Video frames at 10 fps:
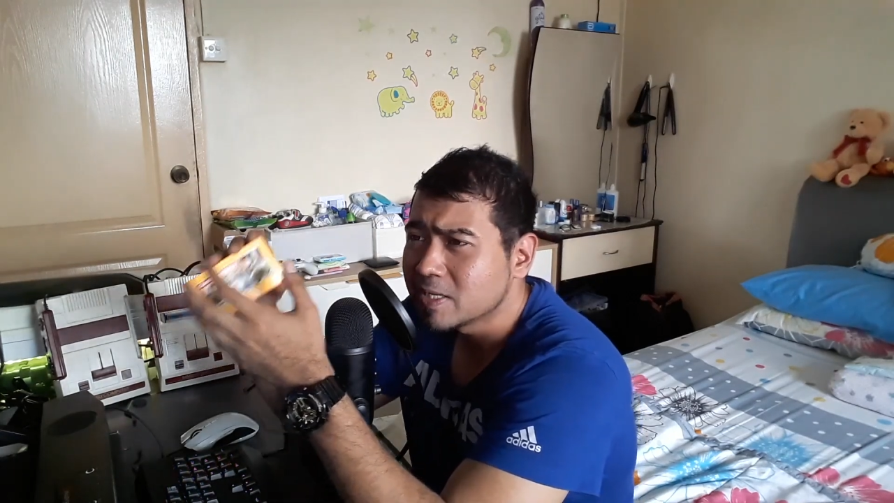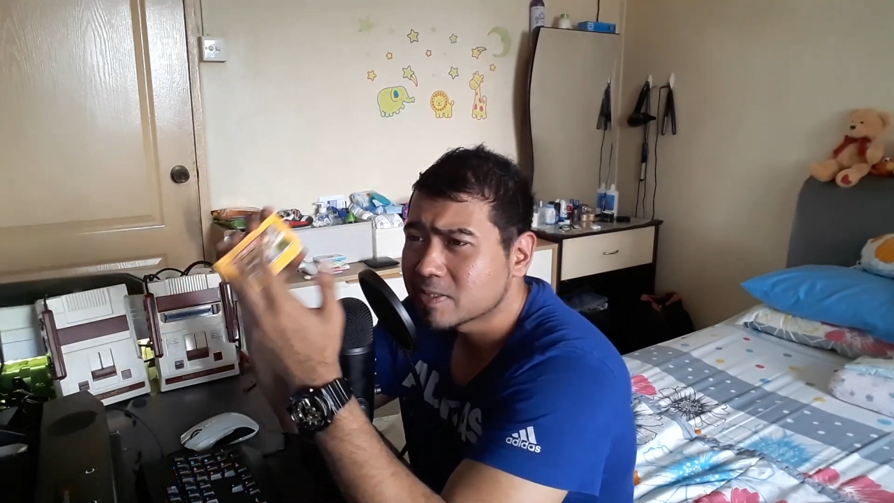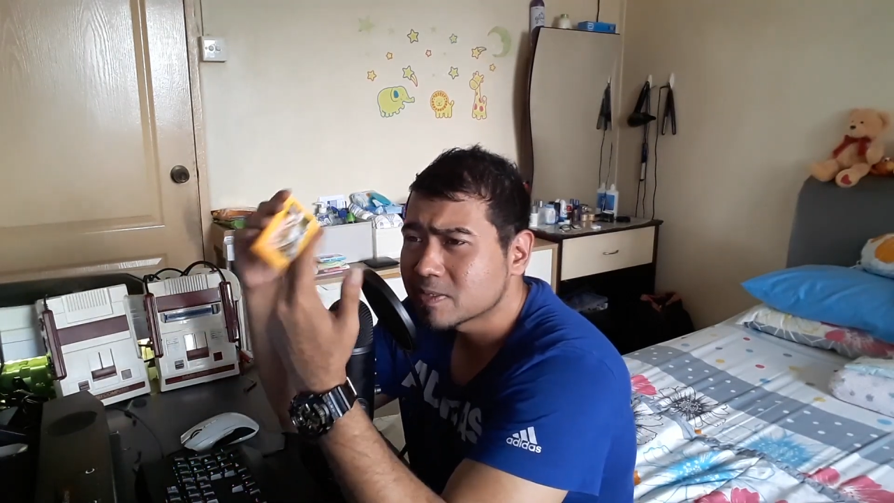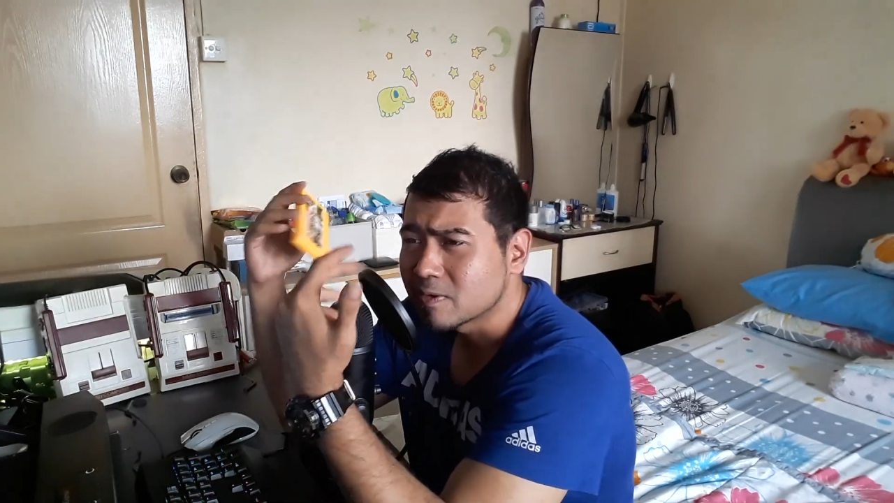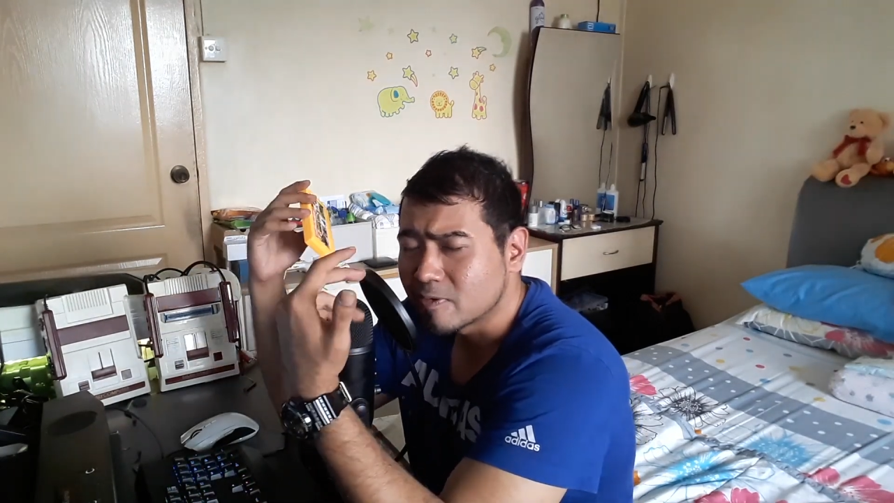
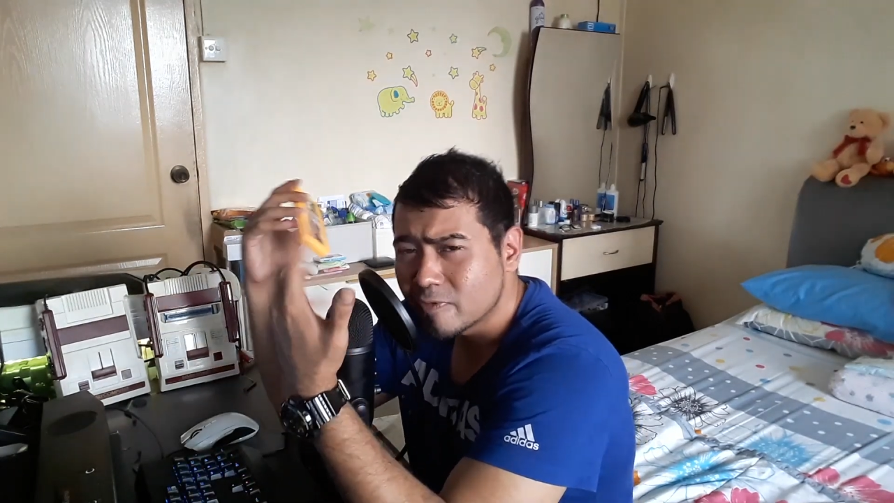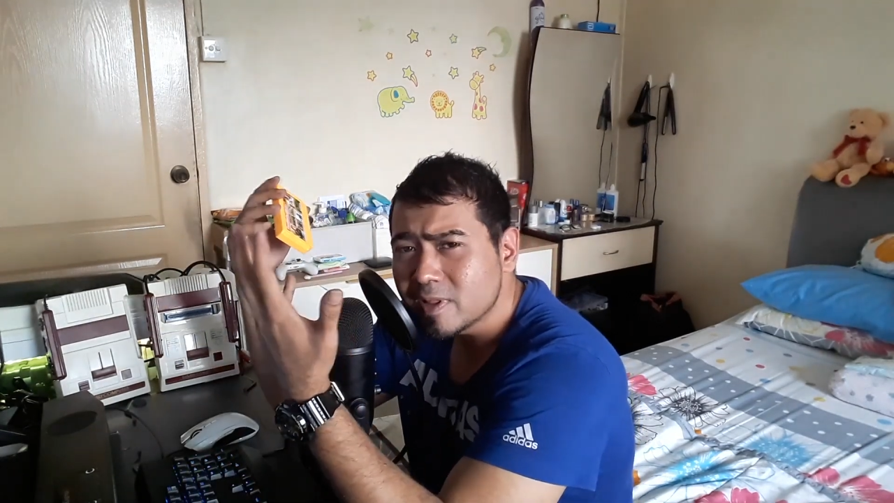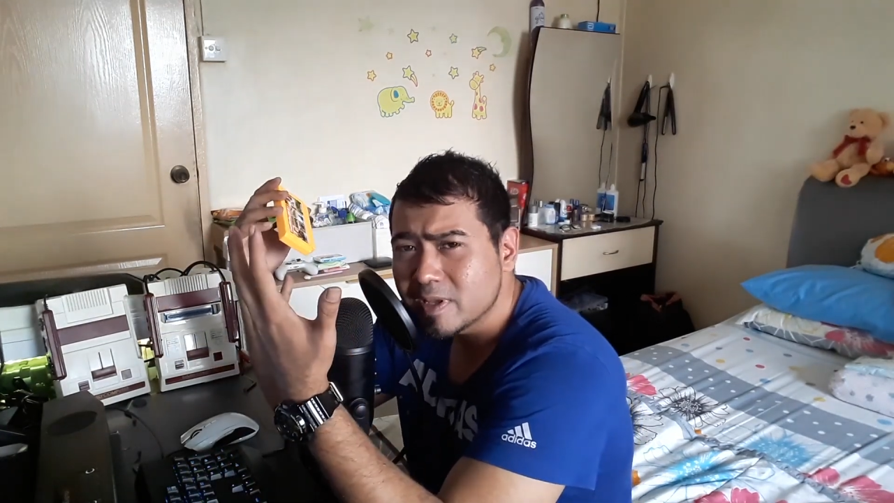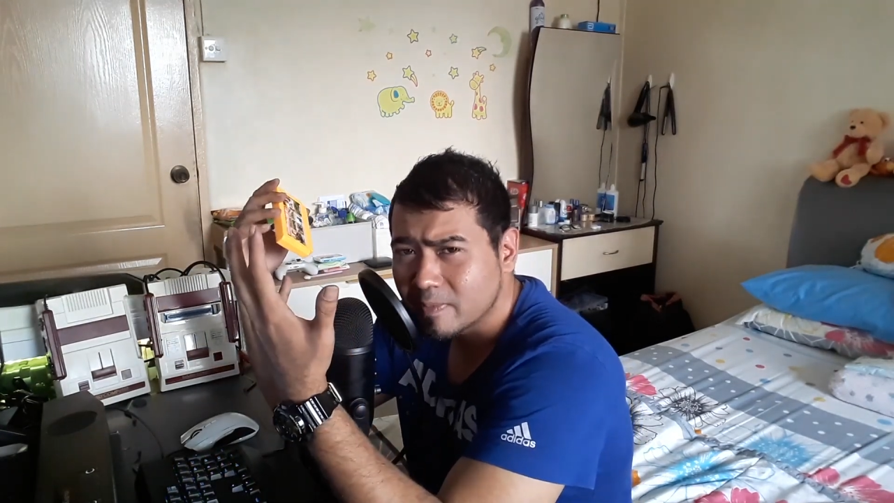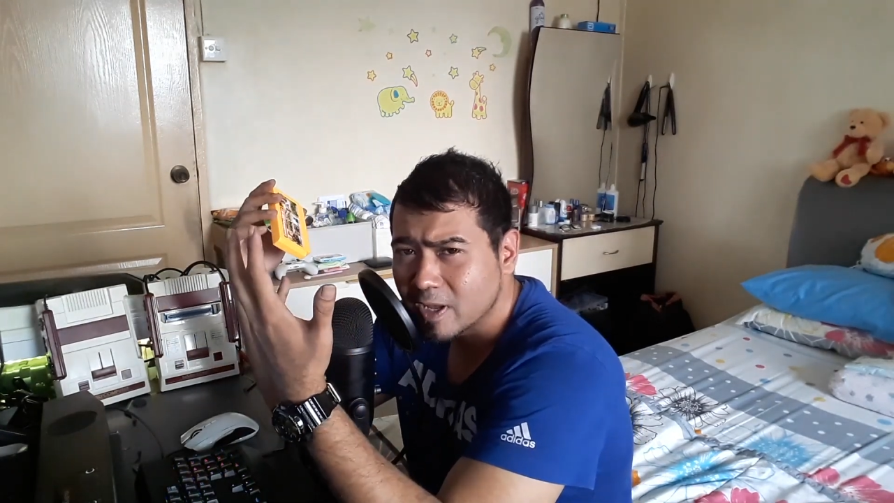is
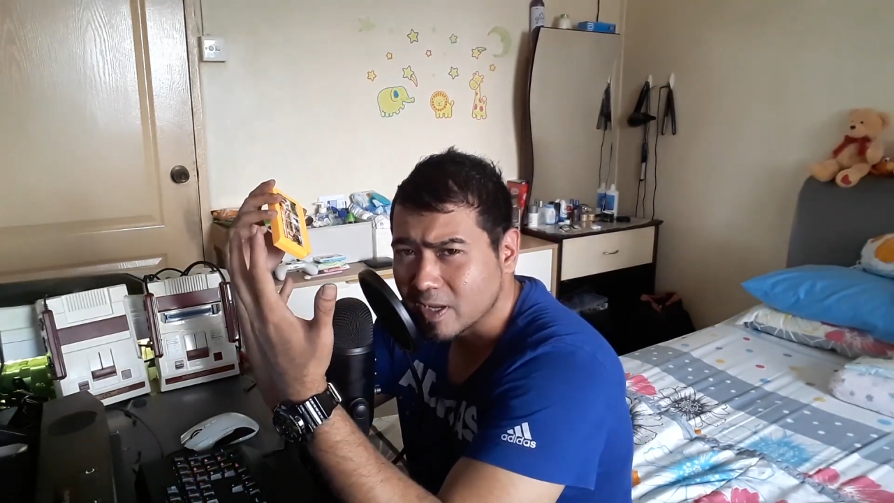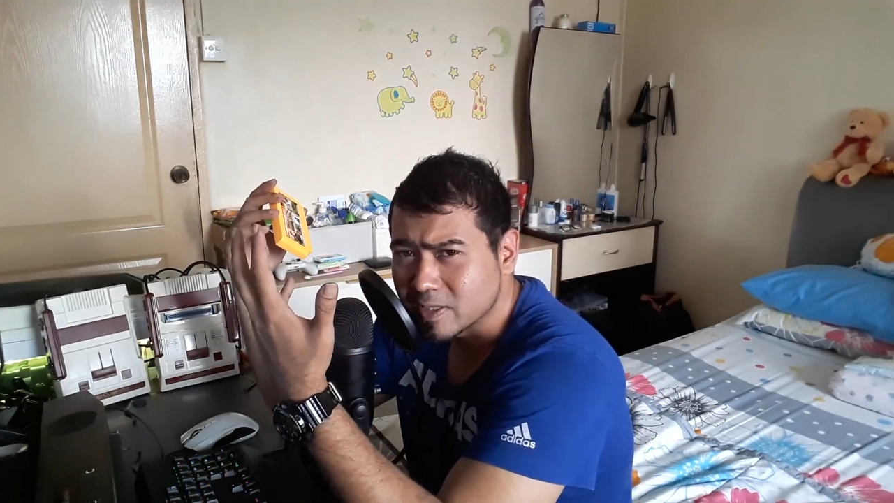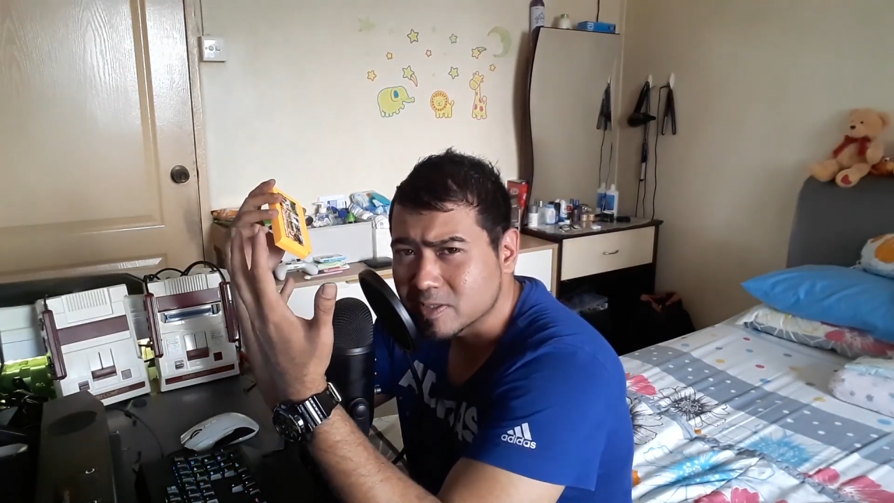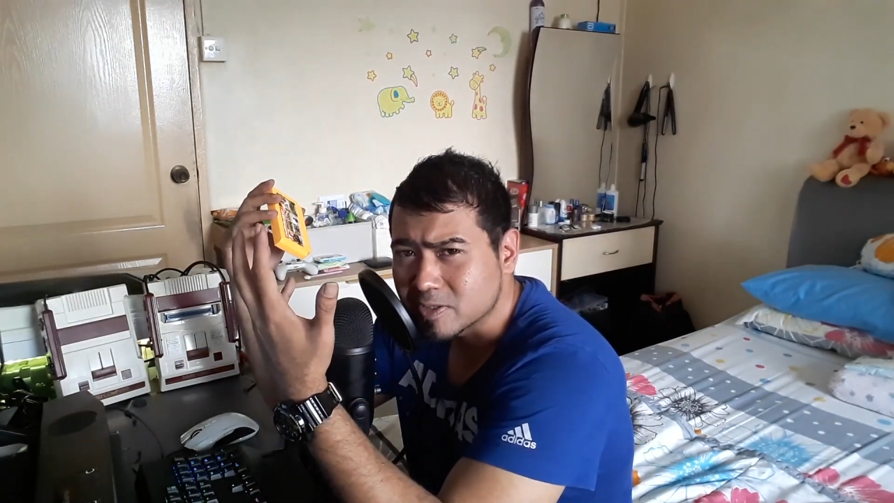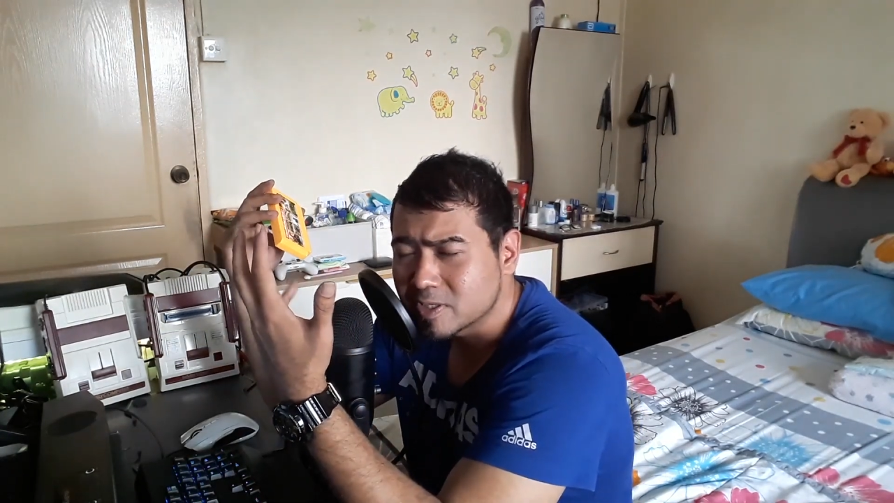really a
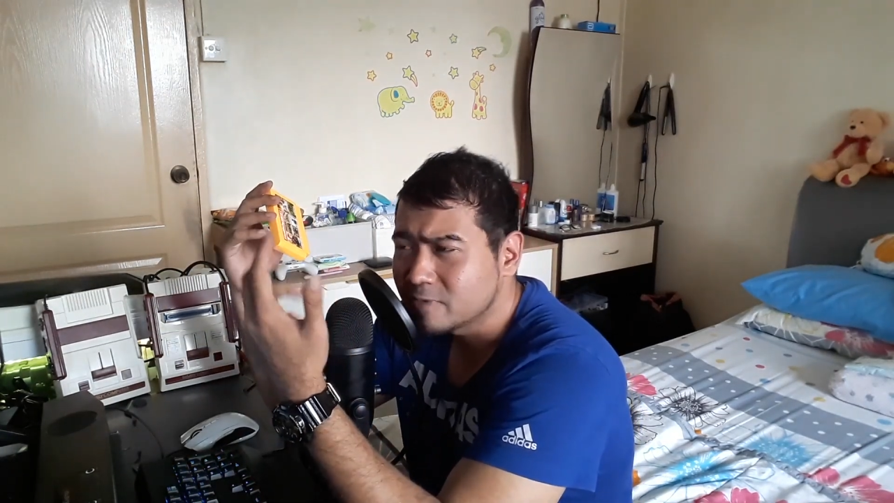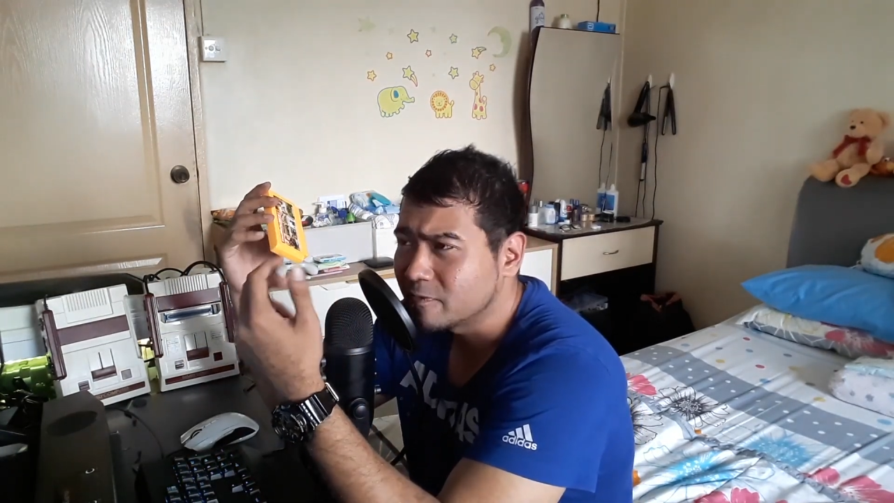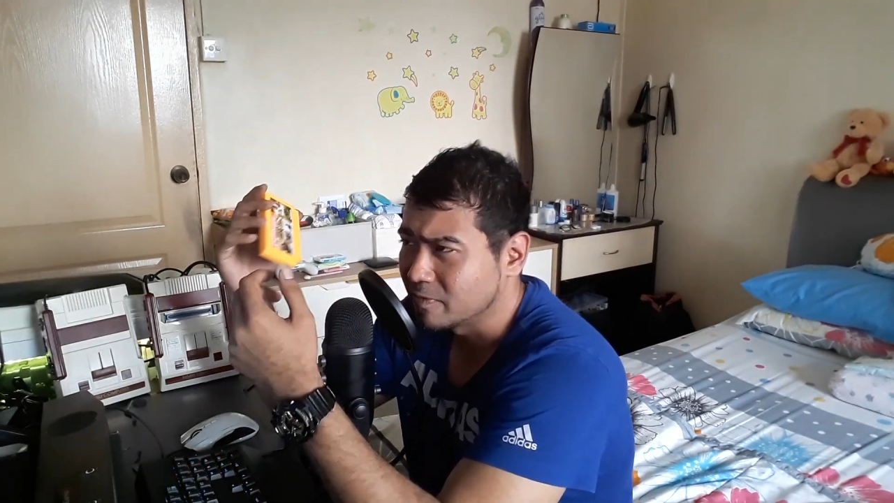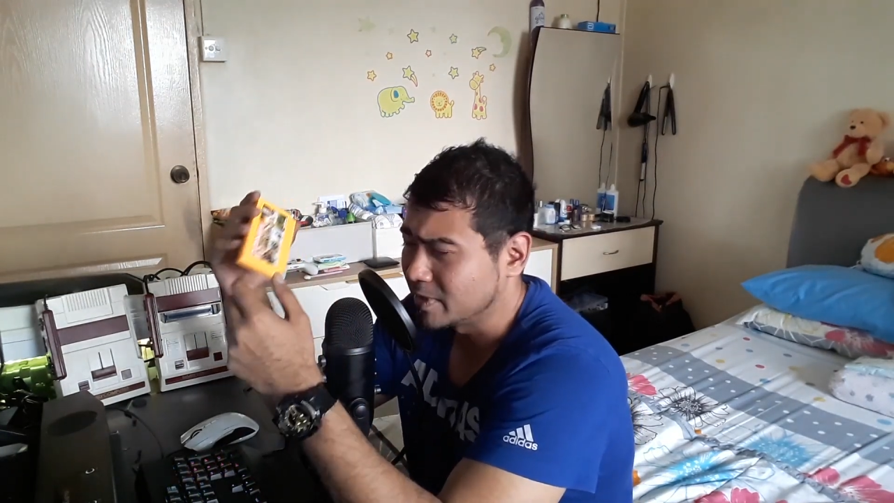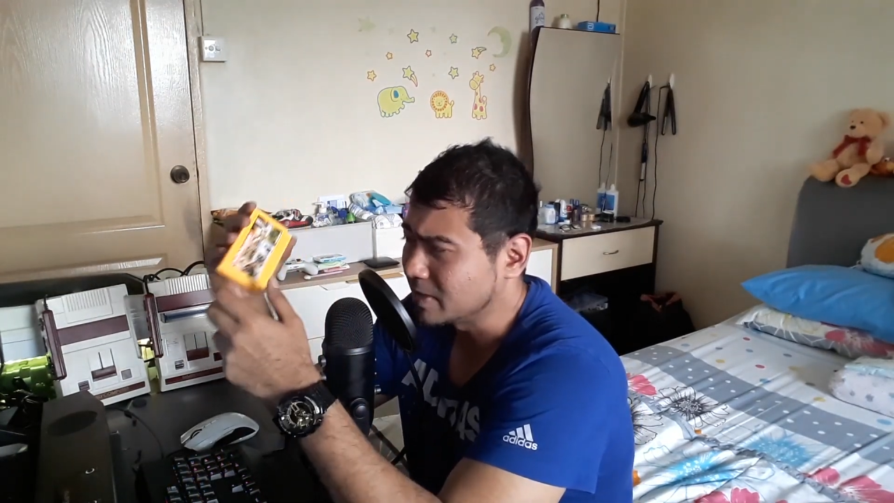
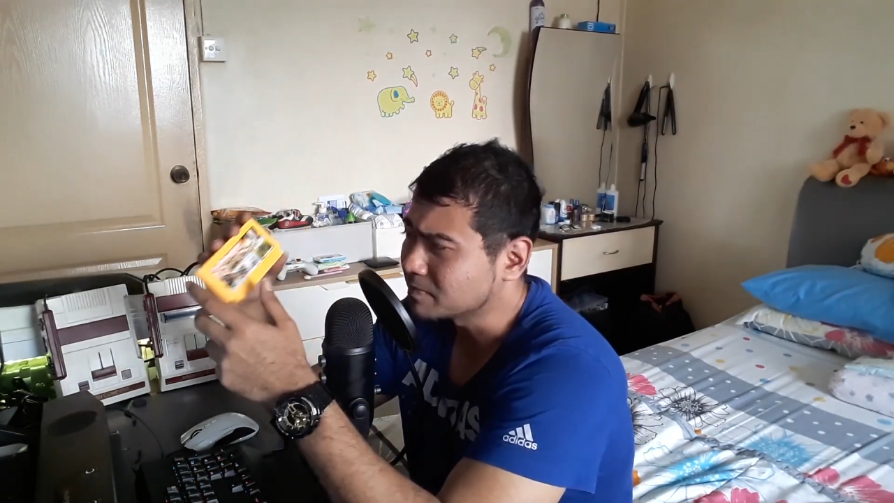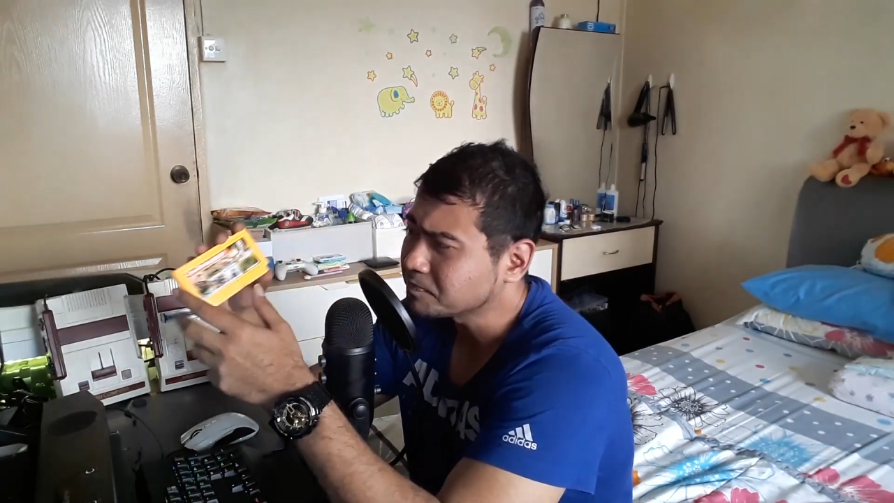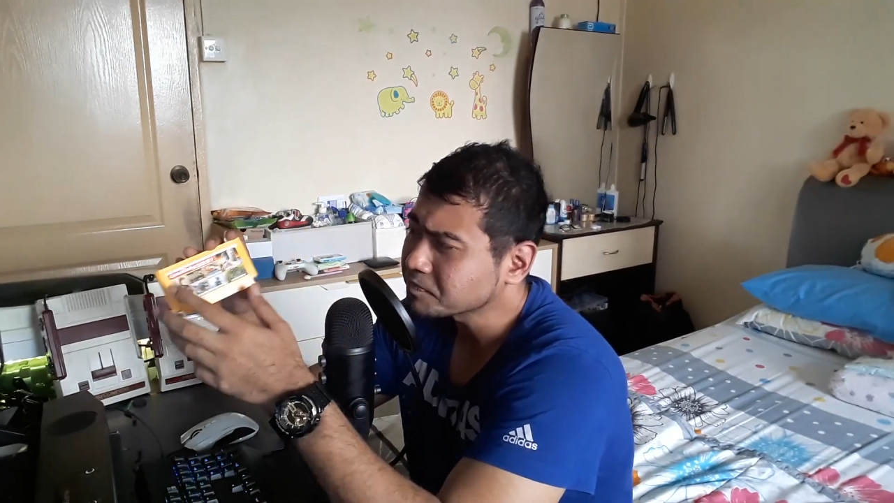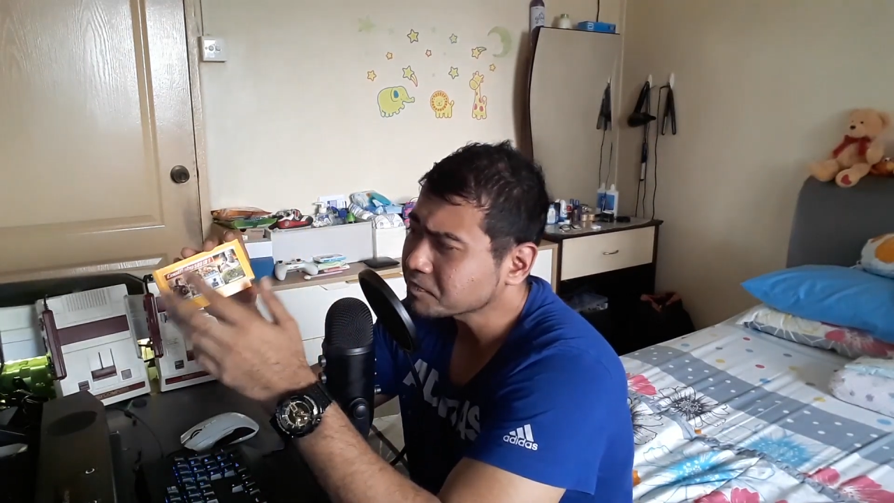concern for me.